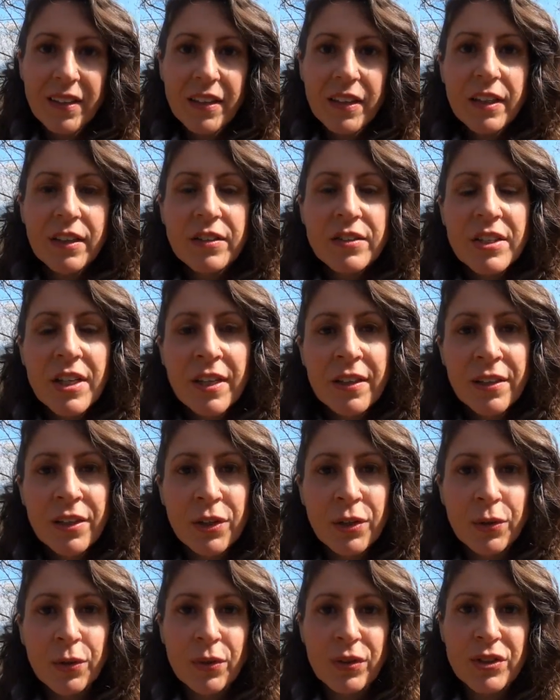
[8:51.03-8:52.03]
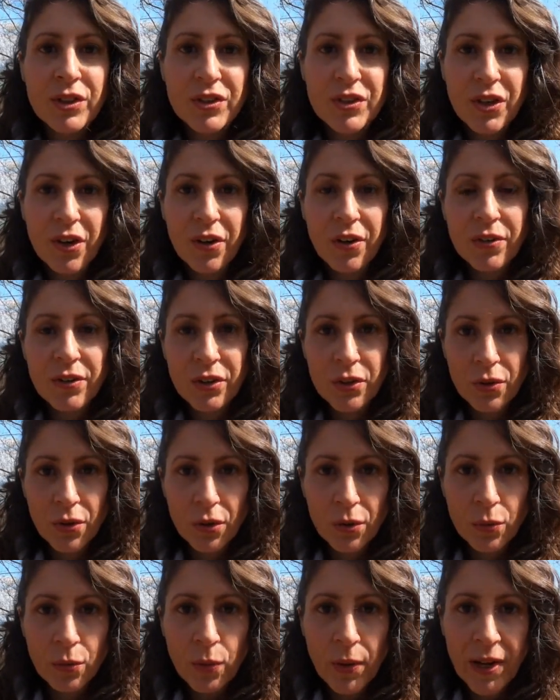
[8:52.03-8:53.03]
Continue to turn your
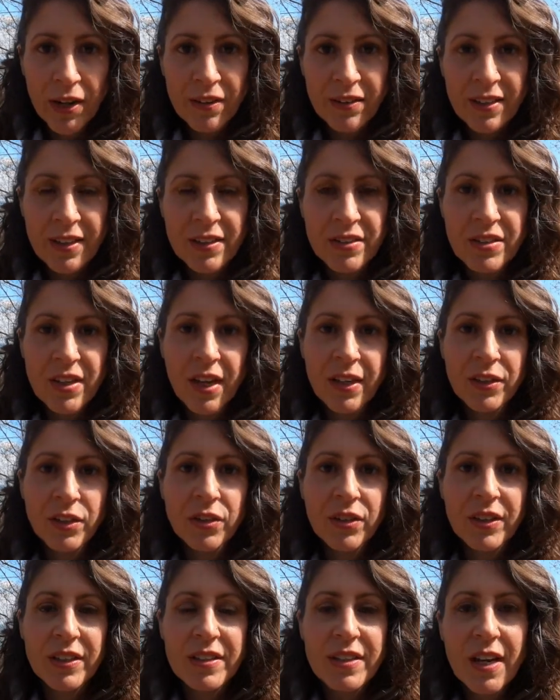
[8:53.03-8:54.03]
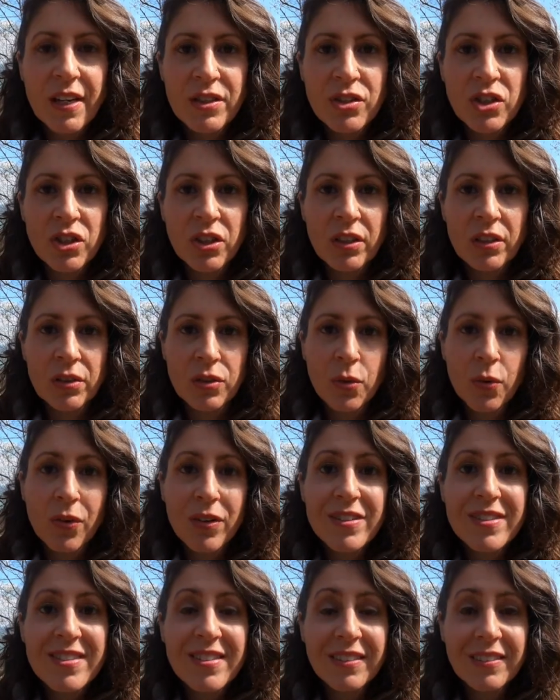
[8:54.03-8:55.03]
awareness and your attention
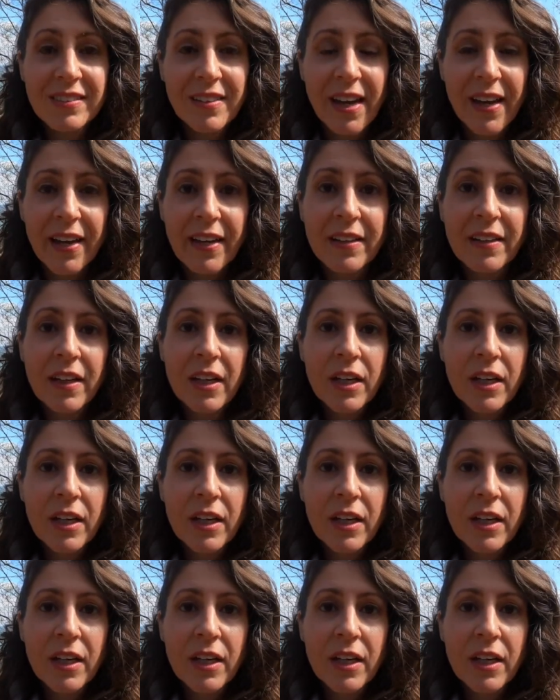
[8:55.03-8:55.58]
towards the light,